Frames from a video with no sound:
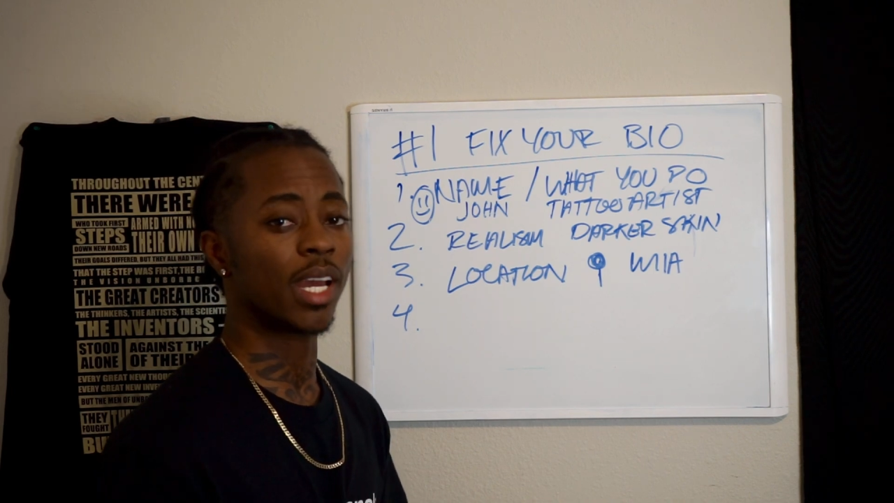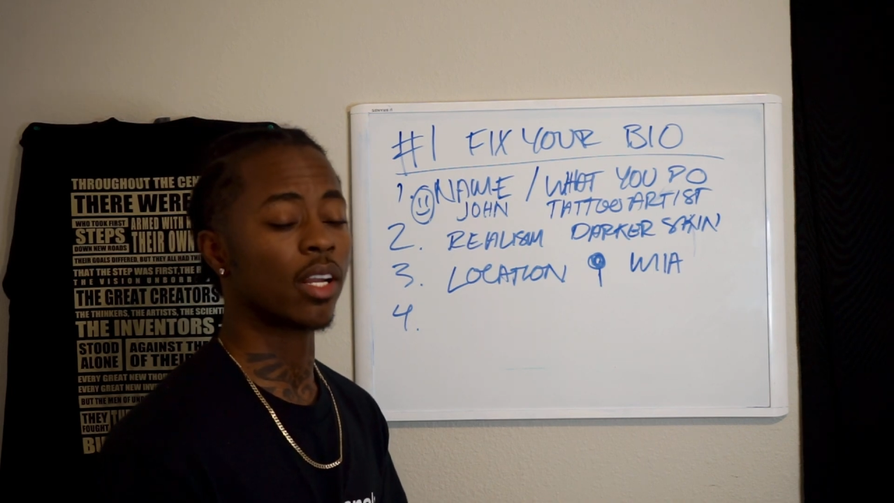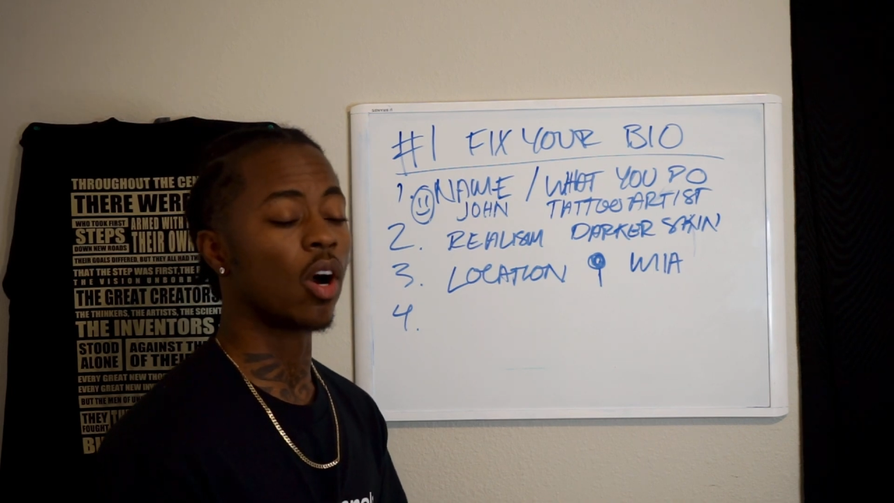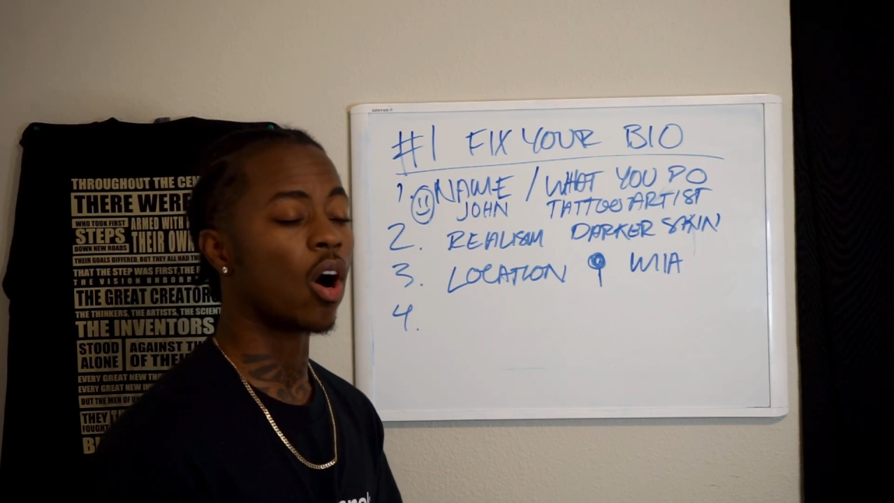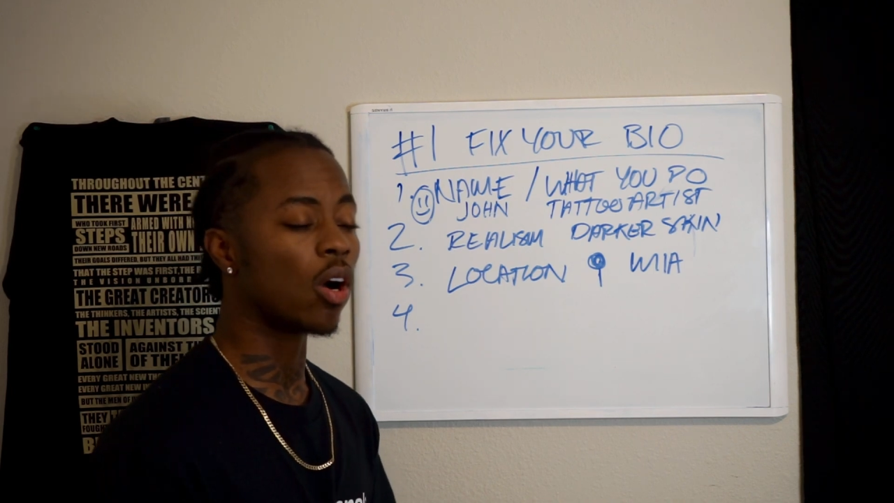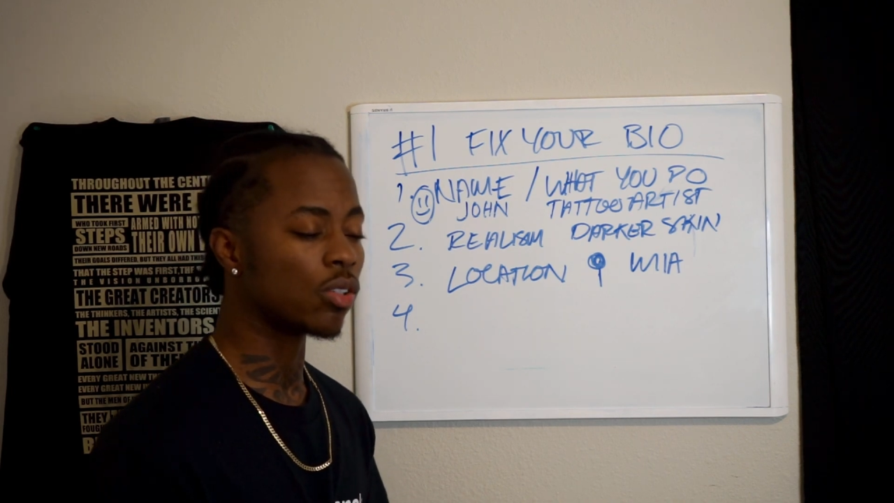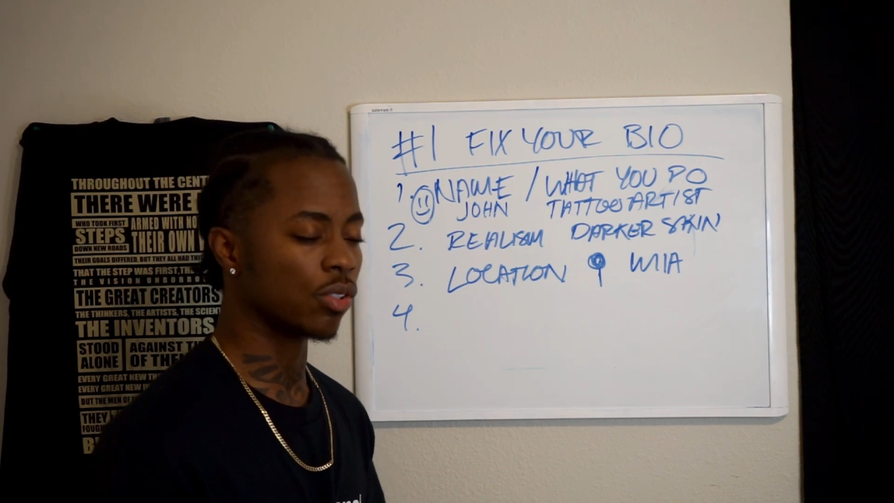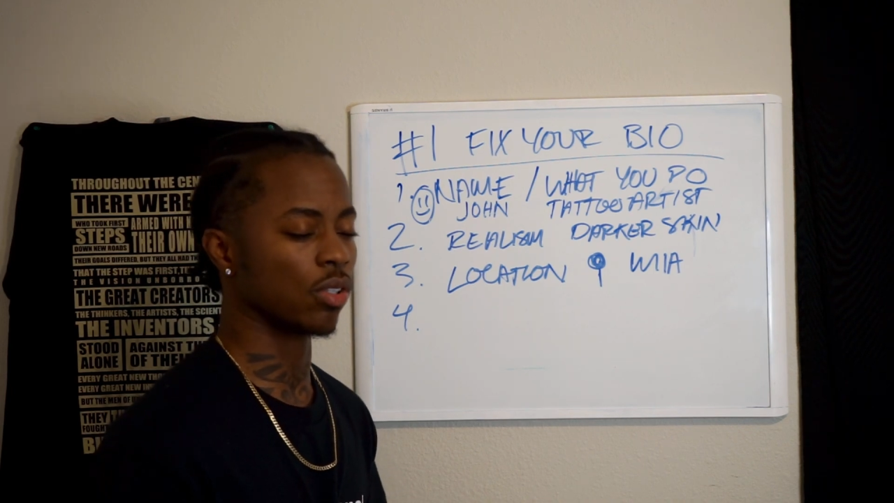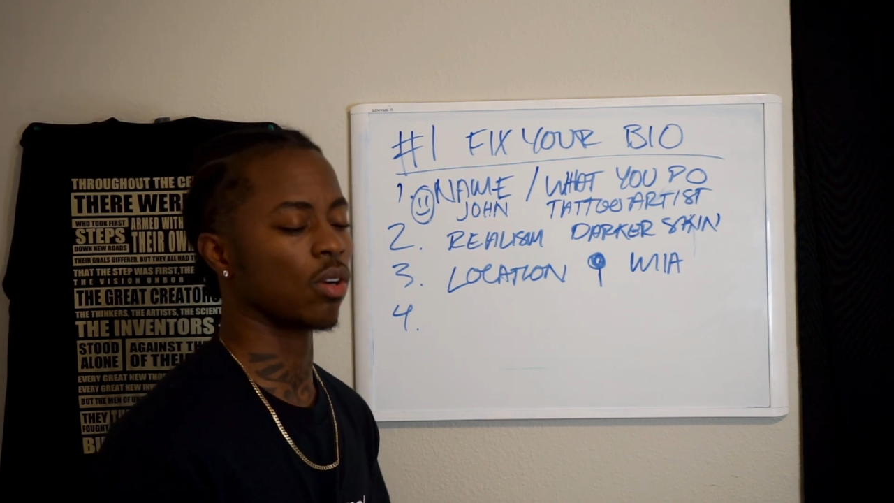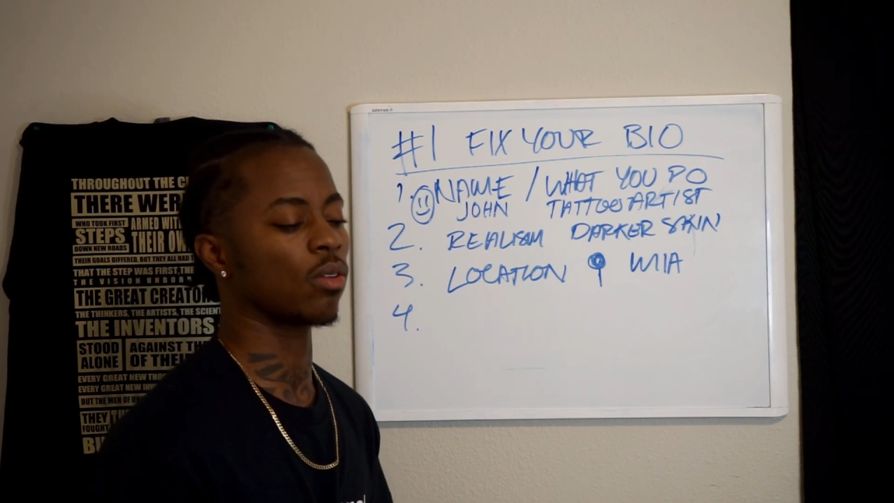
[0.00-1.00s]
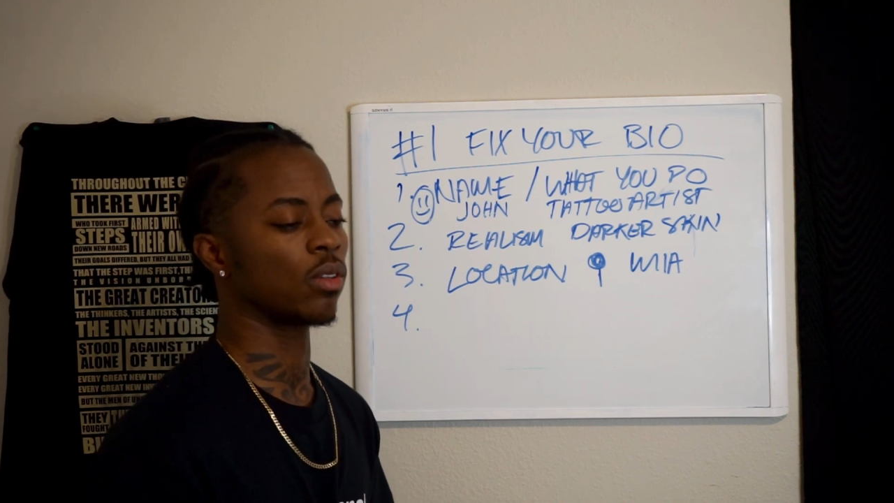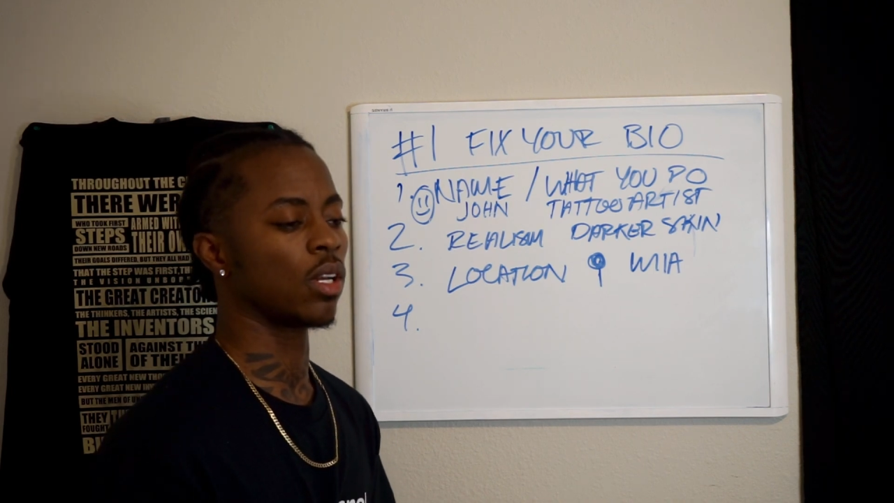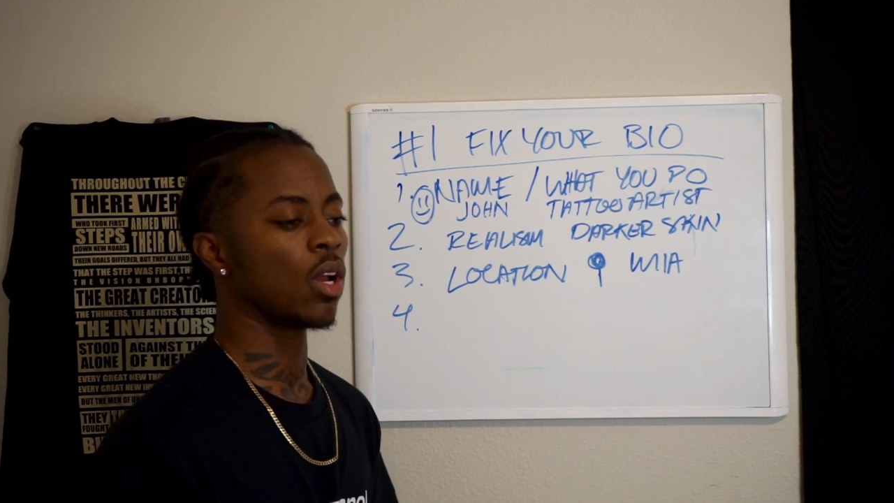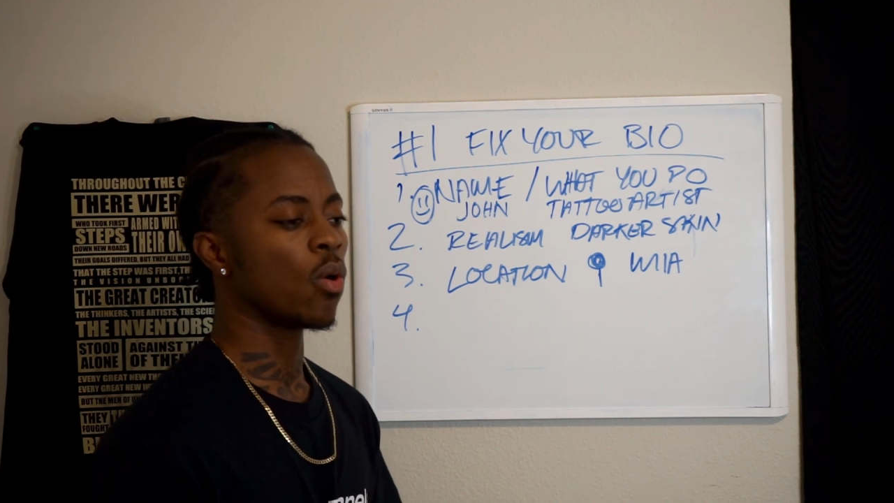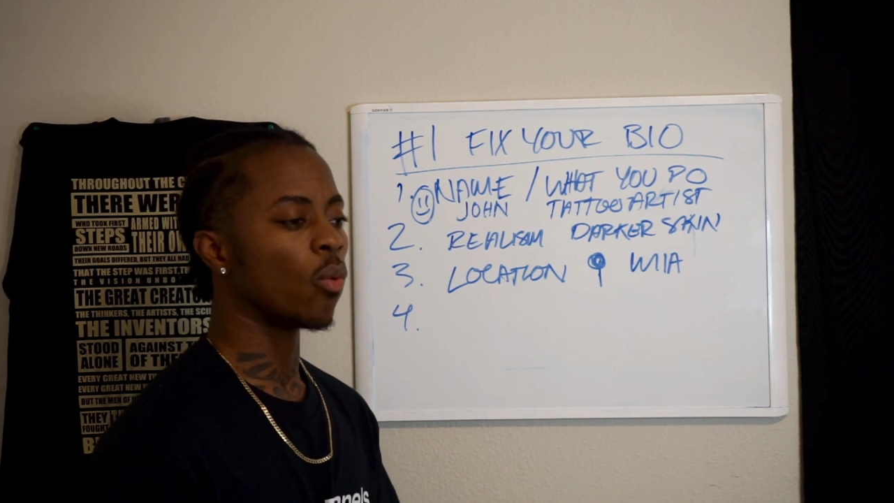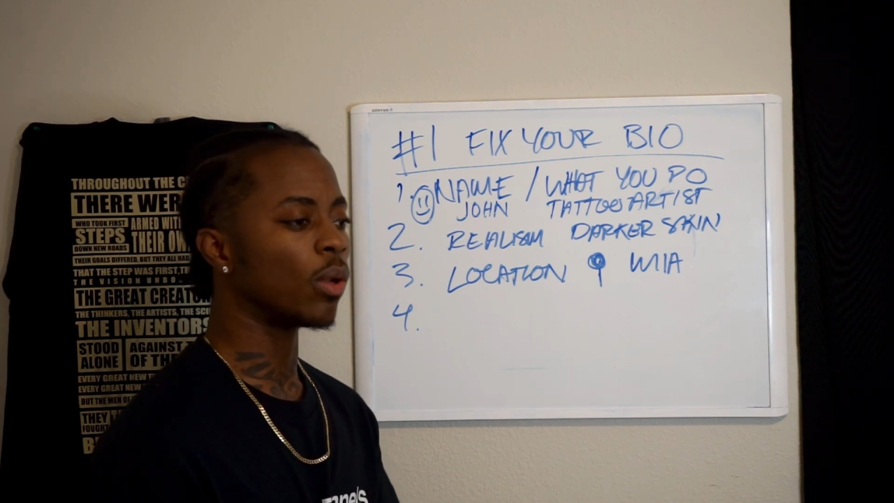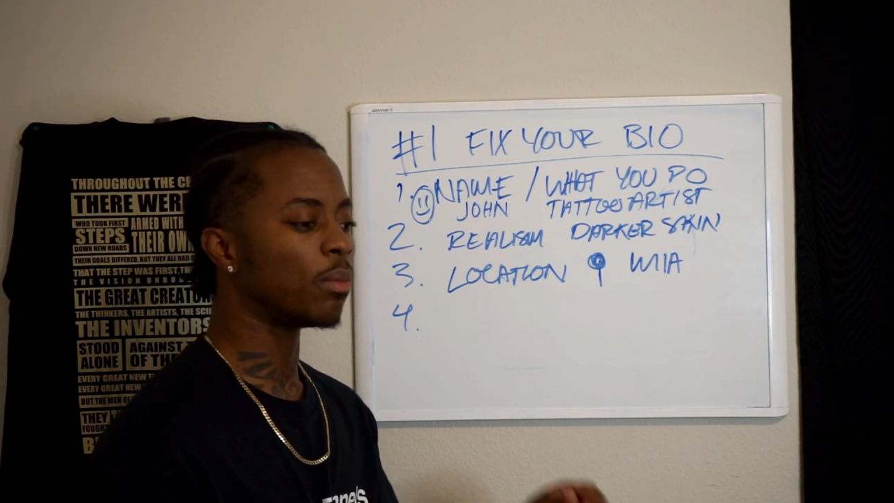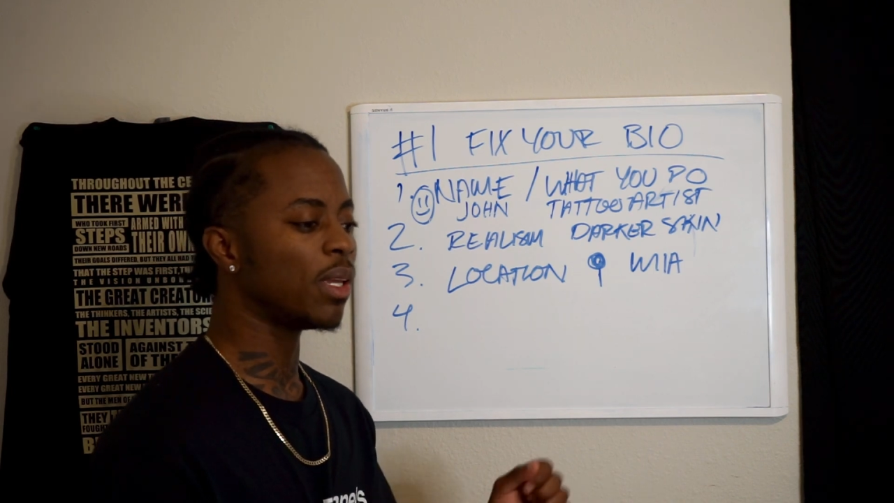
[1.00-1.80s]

And also, when